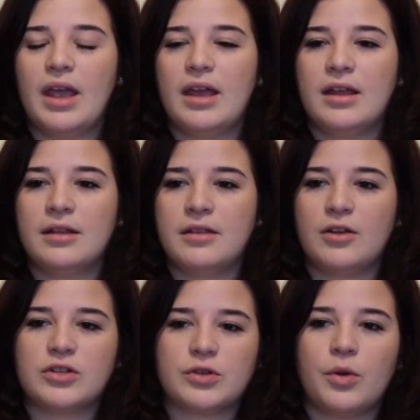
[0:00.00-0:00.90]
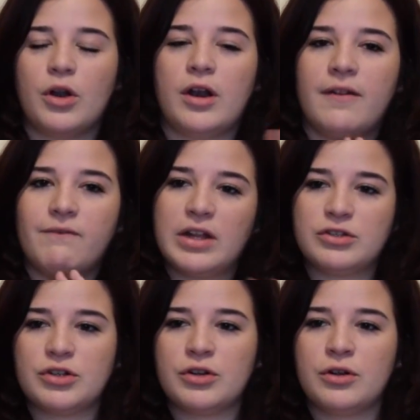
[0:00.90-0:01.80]
and they're just going on an
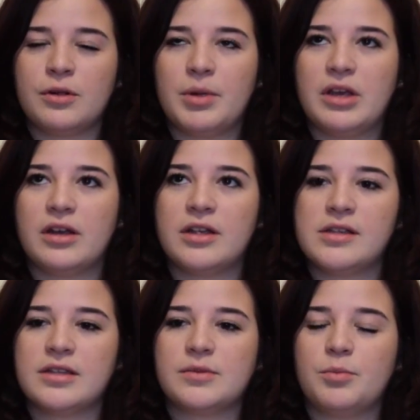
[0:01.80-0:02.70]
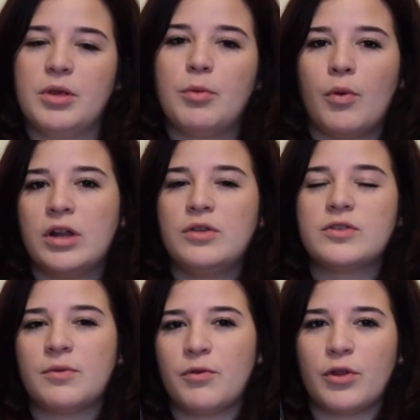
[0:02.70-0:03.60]
adventure because people want to use
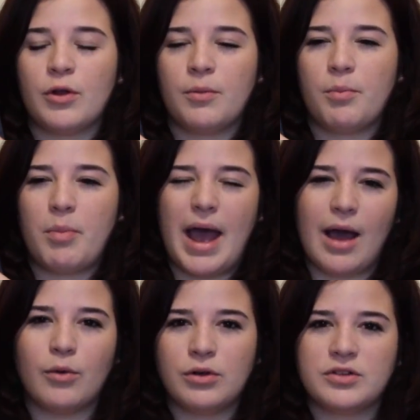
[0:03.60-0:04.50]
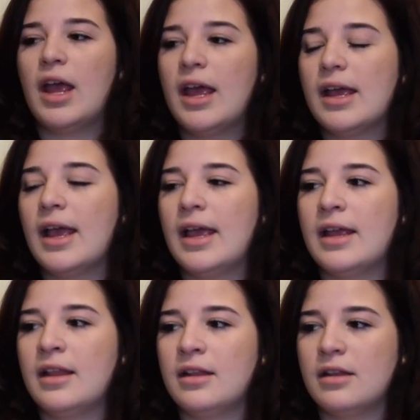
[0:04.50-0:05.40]
them for their powers,
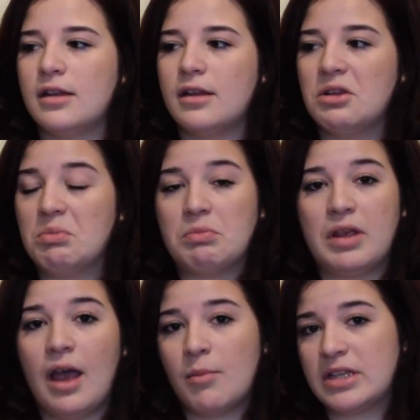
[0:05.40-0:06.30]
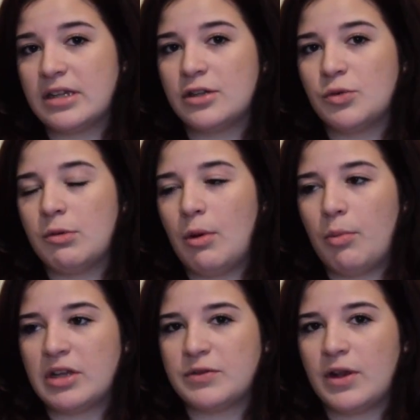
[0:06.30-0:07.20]
and yeah, I'm excited to read about
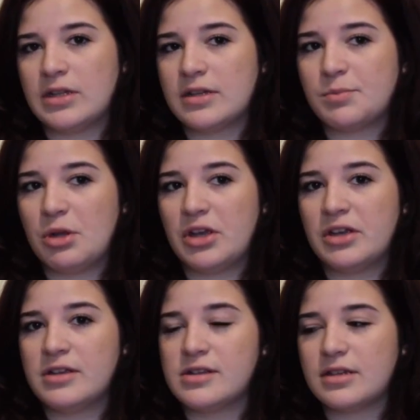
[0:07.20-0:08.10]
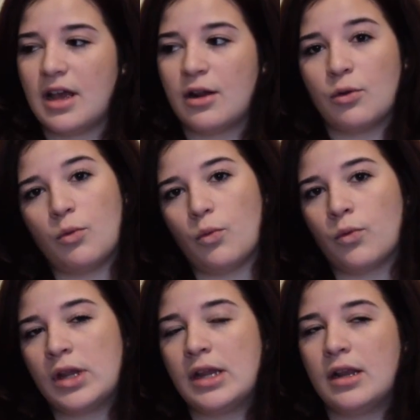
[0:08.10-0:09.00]
best friends because I don't
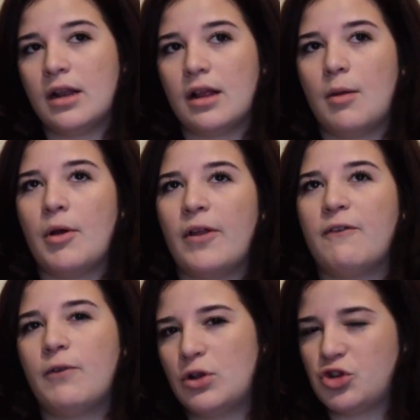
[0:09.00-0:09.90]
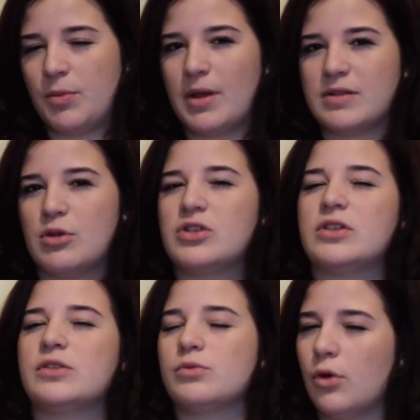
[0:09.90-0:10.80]
read about like friendship as much
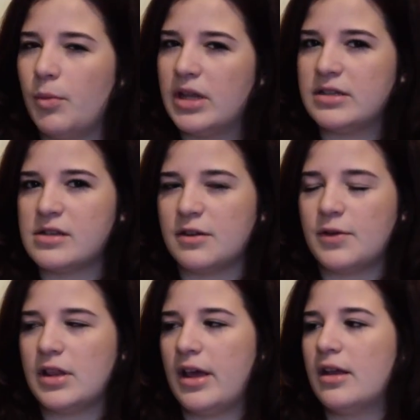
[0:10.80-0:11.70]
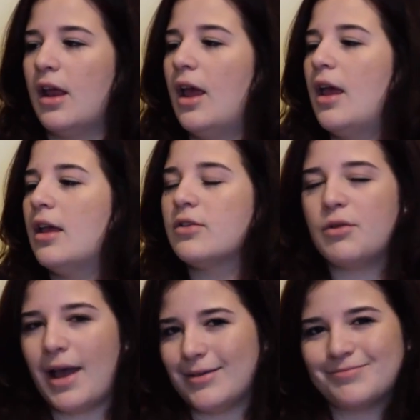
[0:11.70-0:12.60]
as romance and stuff like that.
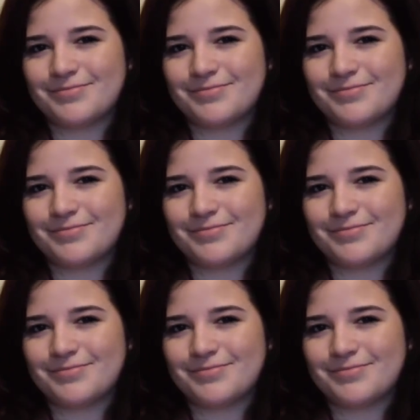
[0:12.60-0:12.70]
So yeah,